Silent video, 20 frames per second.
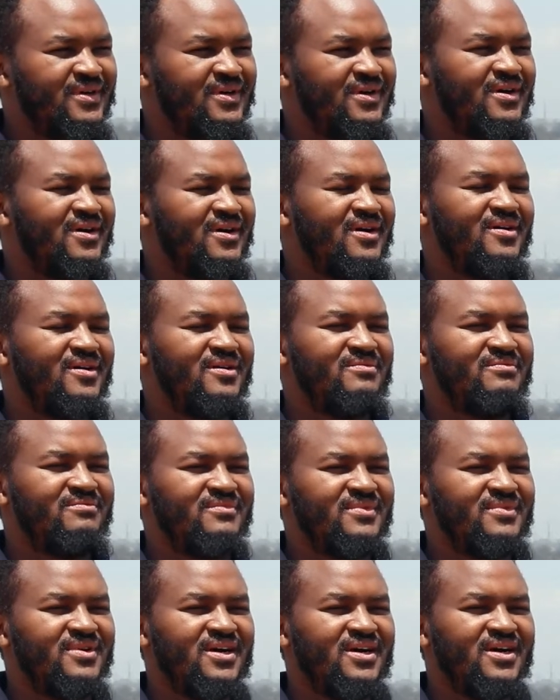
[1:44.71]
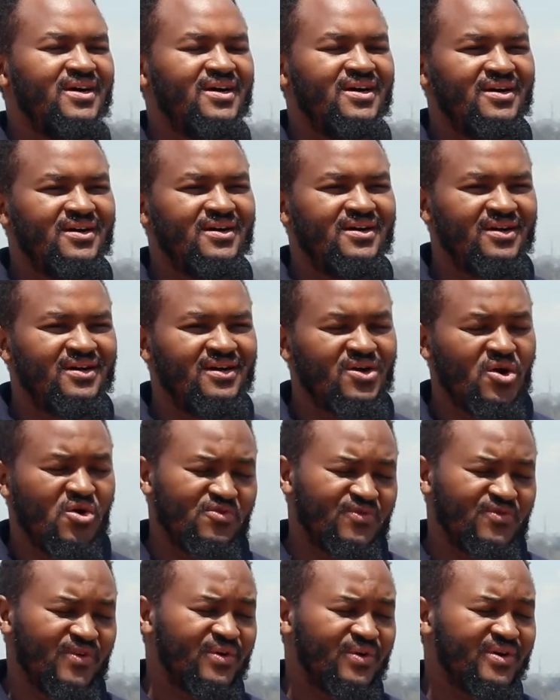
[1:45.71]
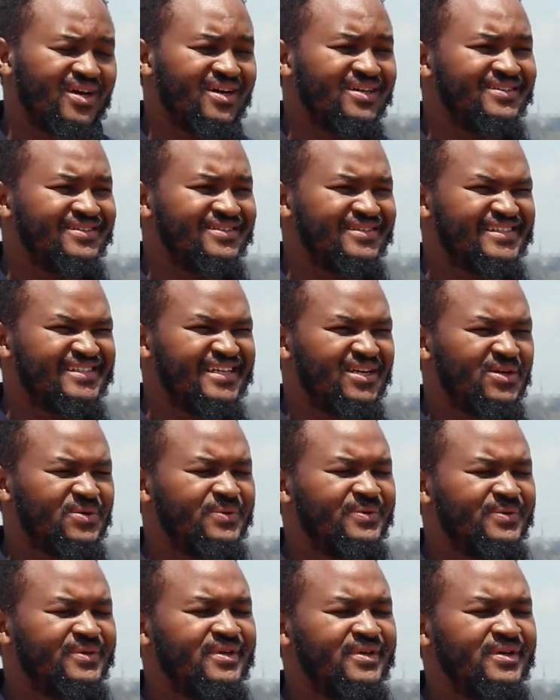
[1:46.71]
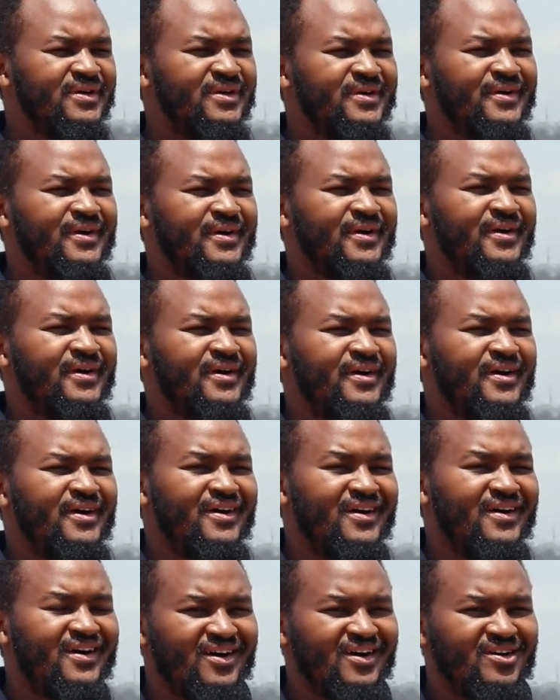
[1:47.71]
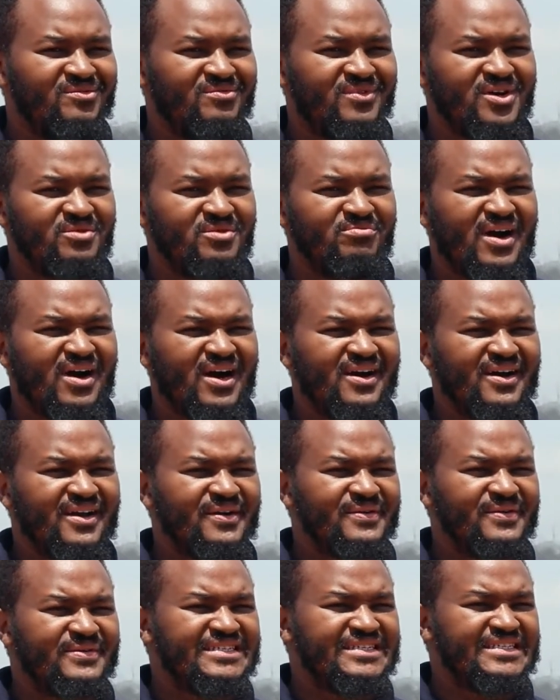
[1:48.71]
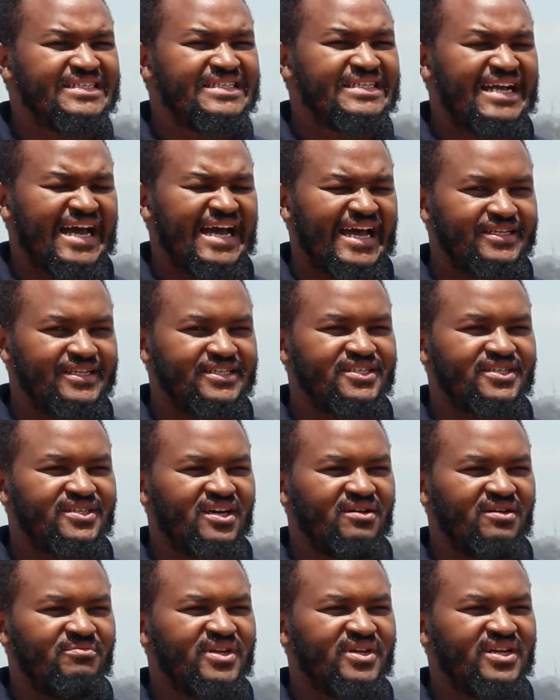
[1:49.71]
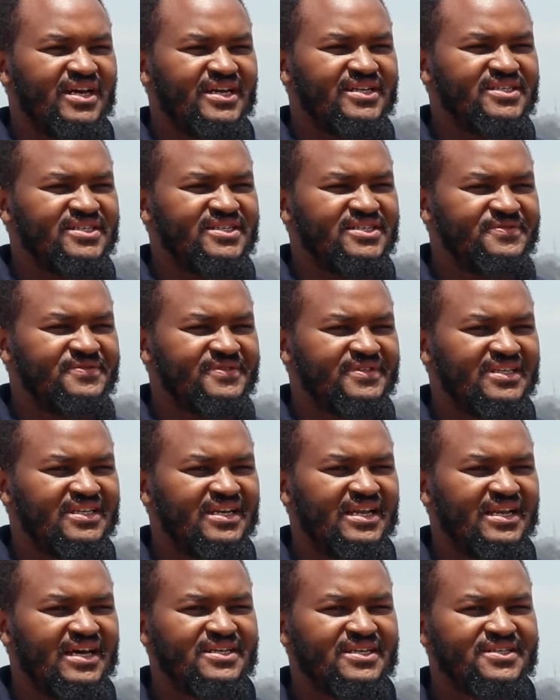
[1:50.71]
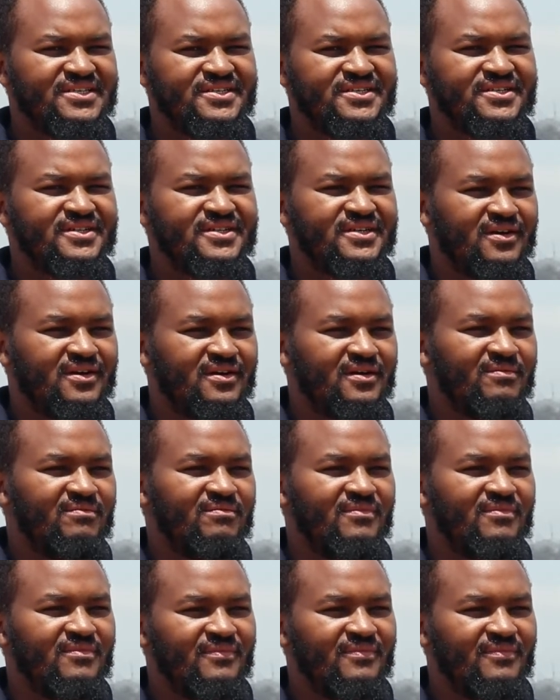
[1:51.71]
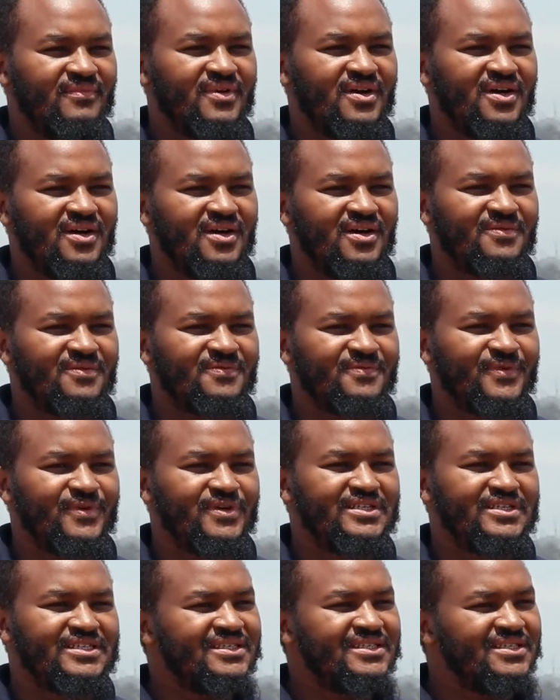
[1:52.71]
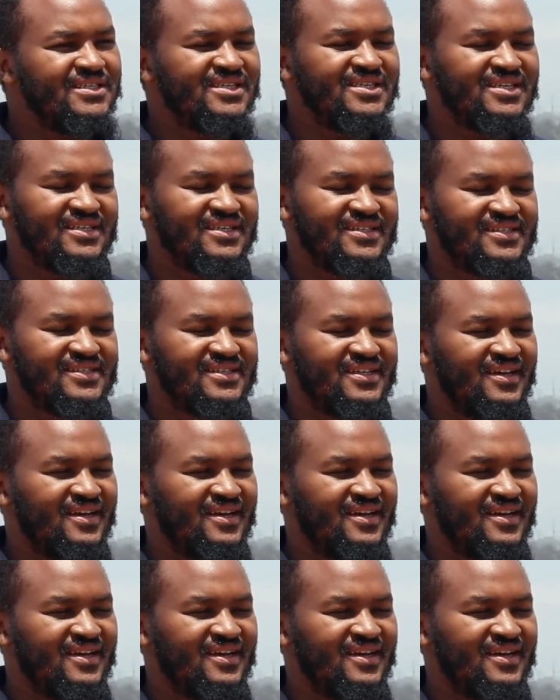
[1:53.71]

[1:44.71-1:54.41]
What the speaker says: I'm co-founder, SILQU. My background is in IT. I've been in IT for the last 14 years.